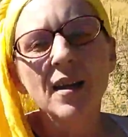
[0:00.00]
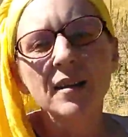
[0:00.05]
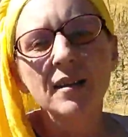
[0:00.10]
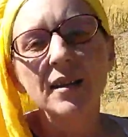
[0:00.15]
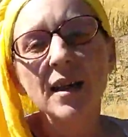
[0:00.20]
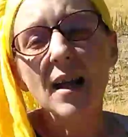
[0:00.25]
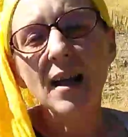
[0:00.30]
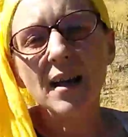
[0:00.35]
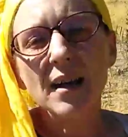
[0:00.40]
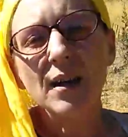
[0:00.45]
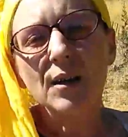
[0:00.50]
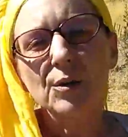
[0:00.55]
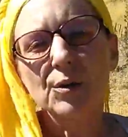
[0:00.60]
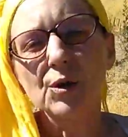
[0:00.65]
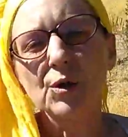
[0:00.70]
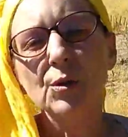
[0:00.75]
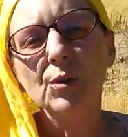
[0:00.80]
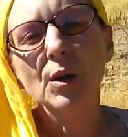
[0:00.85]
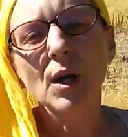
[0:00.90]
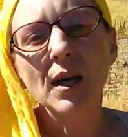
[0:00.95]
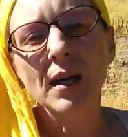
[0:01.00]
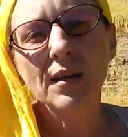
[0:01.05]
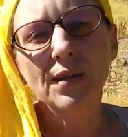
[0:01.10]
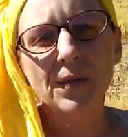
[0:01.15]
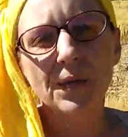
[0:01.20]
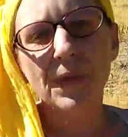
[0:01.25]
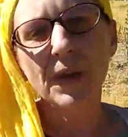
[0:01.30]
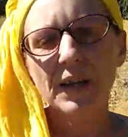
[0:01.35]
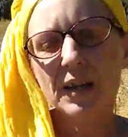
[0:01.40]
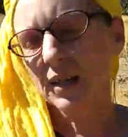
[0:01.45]
Now, do I
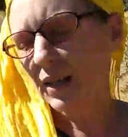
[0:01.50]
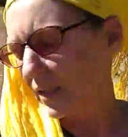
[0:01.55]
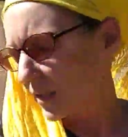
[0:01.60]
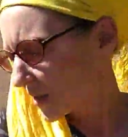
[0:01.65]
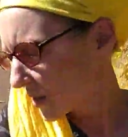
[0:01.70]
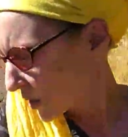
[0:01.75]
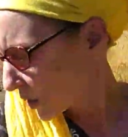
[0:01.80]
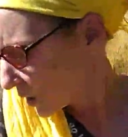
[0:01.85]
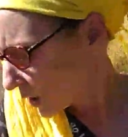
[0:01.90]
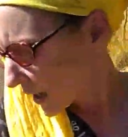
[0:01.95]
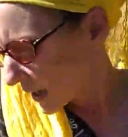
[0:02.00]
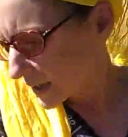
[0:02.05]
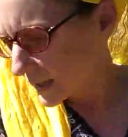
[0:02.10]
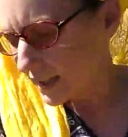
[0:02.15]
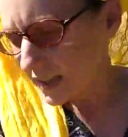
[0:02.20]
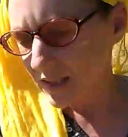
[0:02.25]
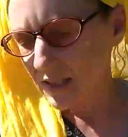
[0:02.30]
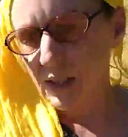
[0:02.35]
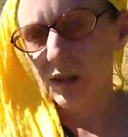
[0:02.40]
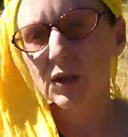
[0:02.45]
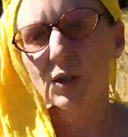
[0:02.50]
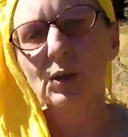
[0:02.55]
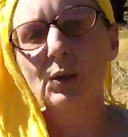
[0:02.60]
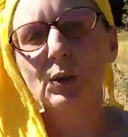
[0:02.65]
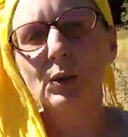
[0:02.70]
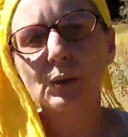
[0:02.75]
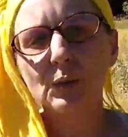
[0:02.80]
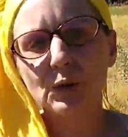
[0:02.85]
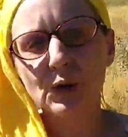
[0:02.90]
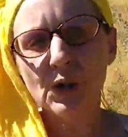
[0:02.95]
think it's a good idea
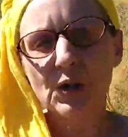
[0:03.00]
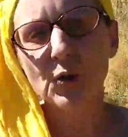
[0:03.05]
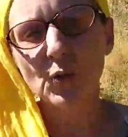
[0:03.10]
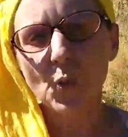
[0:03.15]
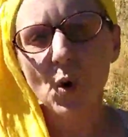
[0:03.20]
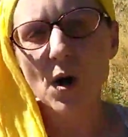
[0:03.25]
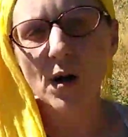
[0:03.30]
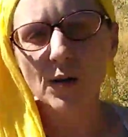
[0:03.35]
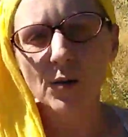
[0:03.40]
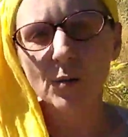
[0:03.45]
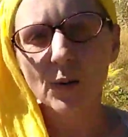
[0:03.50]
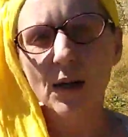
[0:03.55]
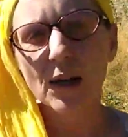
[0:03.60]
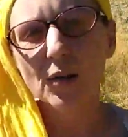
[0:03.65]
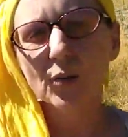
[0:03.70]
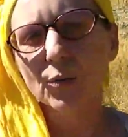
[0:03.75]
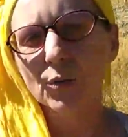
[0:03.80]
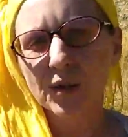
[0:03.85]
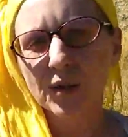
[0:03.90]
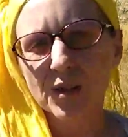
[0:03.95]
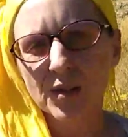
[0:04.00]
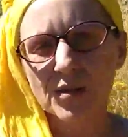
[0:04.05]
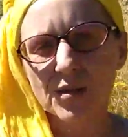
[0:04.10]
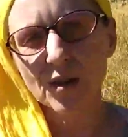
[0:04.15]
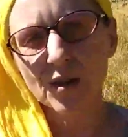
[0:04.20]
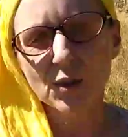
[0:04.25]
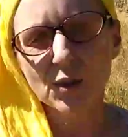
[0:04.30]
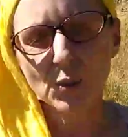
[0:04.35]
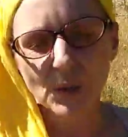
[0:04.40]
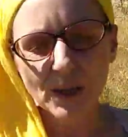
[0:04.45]
to just walk around with this
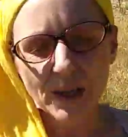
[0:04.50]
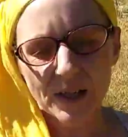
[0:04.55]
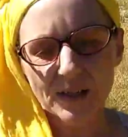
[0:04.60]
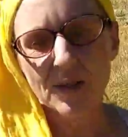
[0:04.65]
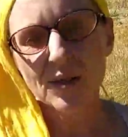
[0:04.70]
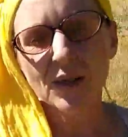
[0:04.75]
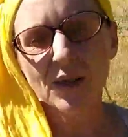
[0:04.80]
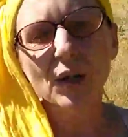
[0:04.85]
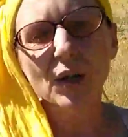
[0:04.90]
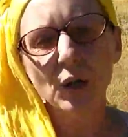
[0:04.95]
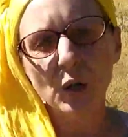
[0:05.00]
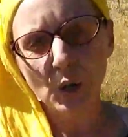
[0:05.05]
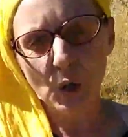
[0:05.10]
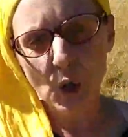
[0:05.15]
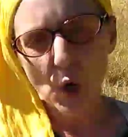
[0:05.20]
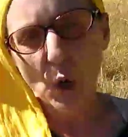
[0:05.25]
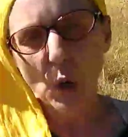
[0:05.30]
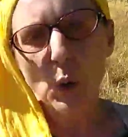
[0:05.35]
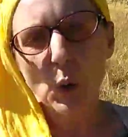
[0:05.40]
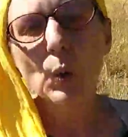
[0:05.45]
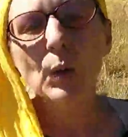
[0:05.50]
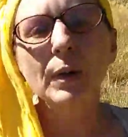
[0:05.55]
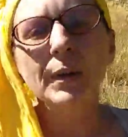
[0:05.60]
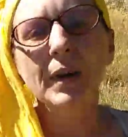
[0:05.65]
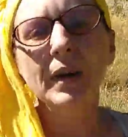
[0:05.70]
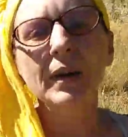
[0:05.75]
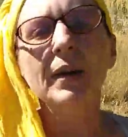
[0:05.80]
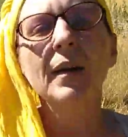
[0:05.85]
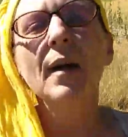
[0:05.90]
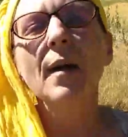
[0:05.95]
on your waist? No.
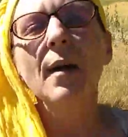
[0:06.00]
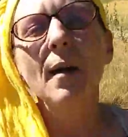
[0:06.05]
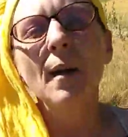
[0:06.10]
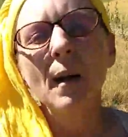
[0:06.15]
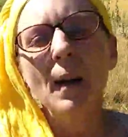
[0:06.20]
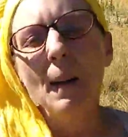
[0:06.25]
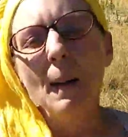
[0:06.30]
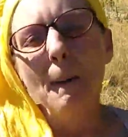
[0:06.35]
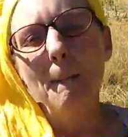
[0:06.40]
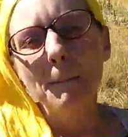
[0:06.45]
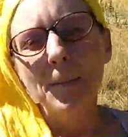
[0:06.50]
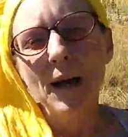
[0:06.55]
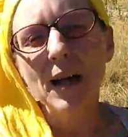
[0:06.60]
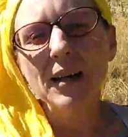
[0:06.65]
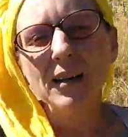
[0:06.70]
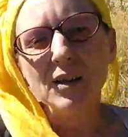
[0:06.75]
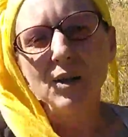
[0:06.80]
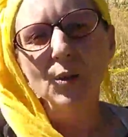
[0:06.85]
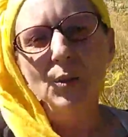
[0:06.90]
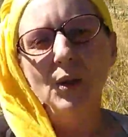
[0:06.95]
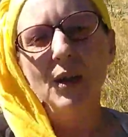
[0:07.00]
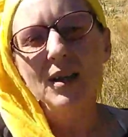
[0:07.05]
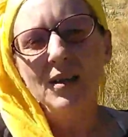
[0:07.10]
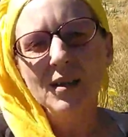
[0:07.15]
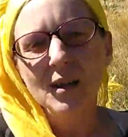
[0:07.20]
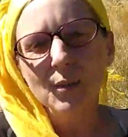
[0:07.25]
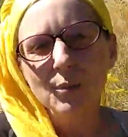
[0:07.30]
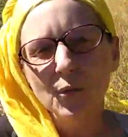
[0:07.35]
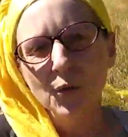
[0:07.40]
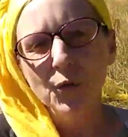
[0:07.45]
Back to what I
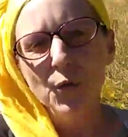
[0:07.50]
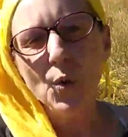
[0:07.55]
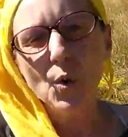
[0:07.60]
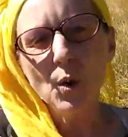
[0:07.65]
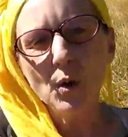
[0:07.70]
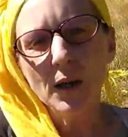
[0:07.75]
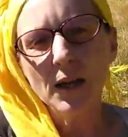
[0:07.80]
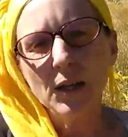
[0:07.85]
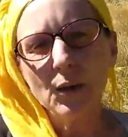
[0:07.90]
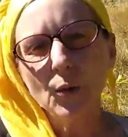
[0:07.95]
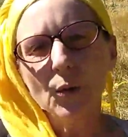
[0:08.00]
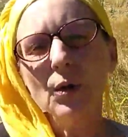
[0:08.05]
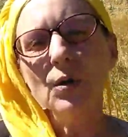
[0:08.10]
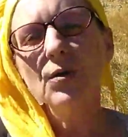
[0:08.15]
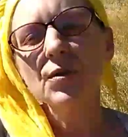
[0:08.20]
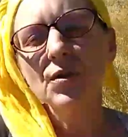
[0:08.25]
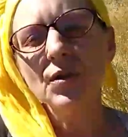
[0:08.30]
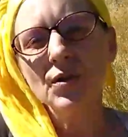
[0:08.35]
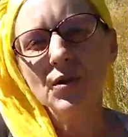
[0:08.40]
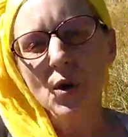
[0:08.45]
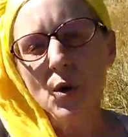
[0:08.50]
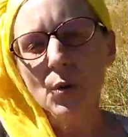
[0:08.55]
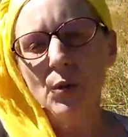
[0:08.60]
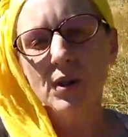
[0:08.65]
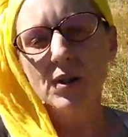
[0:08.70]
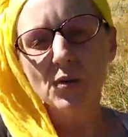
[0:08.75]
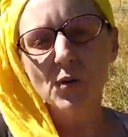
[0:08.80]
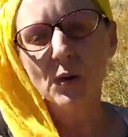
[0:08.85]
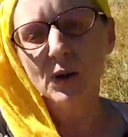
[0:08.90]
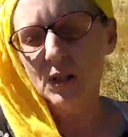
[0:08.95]
said before, a horse is
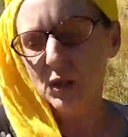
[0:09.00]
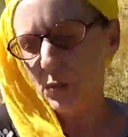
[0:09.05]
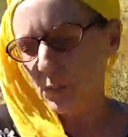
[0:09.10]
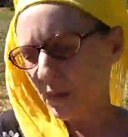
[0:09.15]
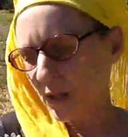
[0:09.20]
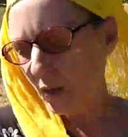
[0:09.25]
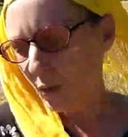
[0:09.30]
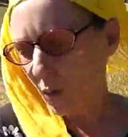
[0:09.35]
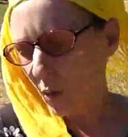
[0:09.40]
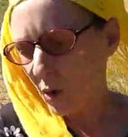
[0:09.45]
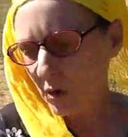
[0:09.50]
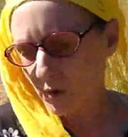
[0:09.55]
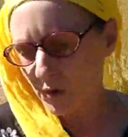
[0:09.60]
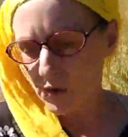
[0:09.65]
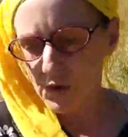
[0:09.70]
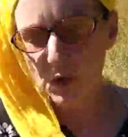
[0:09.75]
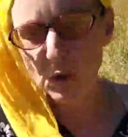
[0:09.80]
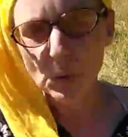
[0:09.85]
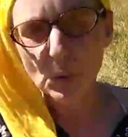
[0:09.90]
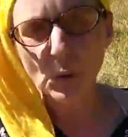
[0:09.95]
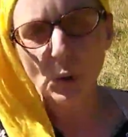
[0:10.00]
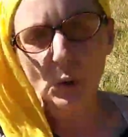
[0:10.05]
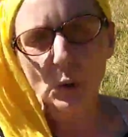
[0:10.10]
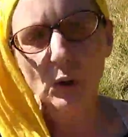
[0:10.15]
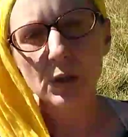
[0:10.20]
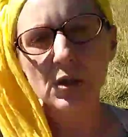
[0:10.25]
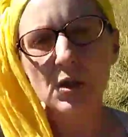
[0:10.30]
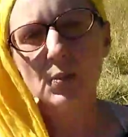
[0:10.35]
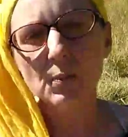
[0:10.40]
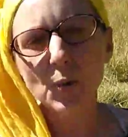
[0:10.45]
always going to be a horse. You
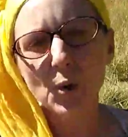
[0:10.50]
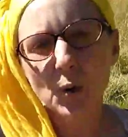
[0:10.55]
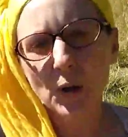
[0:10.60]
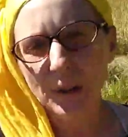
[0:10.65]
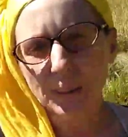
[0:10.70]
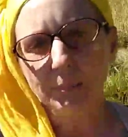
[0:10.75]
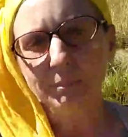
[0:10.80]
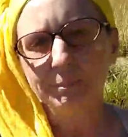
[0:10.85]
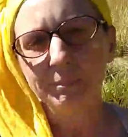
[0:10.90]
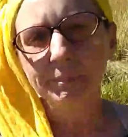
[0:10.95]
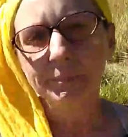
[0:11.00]
could spook him.